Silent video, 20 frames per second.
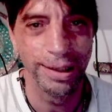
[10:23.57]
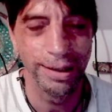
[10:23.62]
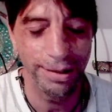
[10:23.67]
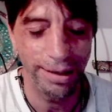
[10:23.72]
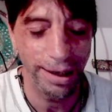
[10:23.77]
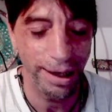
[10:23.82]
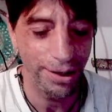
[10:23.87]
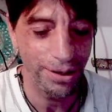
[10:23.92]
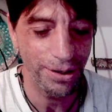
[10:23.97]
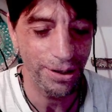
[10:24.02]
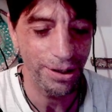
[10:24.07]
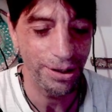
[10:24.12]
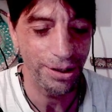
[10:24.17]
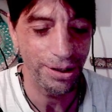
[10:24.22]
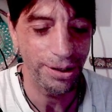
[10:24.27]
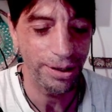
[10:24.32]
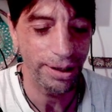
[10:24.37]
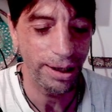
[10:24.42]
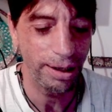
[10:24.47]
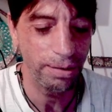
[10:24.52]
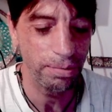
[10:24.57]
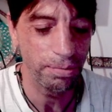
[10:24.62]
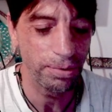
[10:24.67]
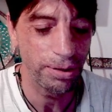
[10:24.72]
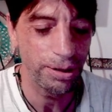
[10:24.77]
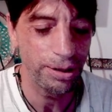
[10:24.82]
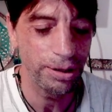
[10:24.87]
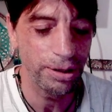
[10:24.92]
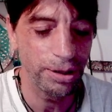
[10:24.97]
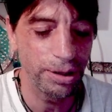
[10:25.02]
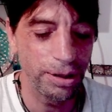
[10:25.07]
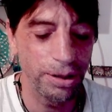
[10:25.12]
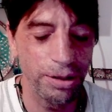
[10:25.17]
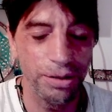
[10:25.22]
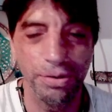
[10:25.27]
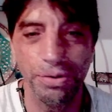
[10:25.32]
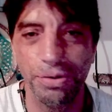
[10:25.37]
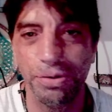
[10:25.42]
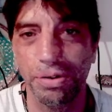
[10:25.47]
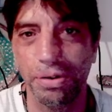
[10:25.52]
That is a time when uh,
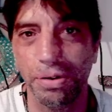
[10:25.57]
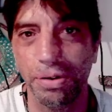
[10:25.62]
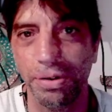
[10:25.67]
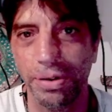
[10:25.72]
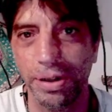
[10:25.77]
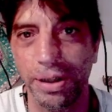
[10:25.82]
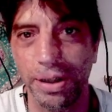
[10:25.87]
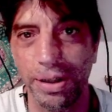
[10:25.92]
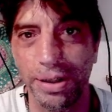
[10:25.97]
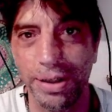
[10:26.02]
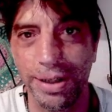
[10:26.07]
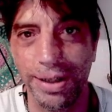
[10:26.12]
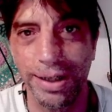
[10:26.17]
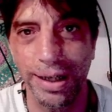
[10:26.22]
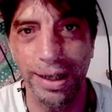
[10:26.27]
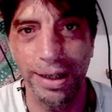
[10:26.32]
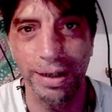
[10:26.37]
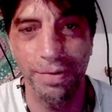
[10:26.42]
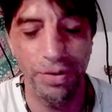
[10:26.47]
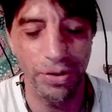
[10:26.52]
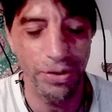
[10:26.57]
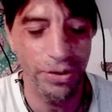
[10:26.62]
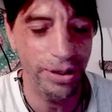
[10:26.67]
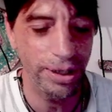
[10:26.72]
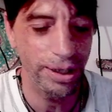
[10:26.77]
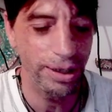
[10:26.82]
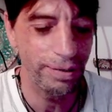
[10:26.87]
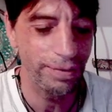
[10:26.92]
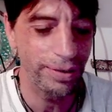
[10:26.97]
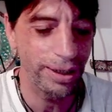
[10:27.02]
you should look inside of yourself.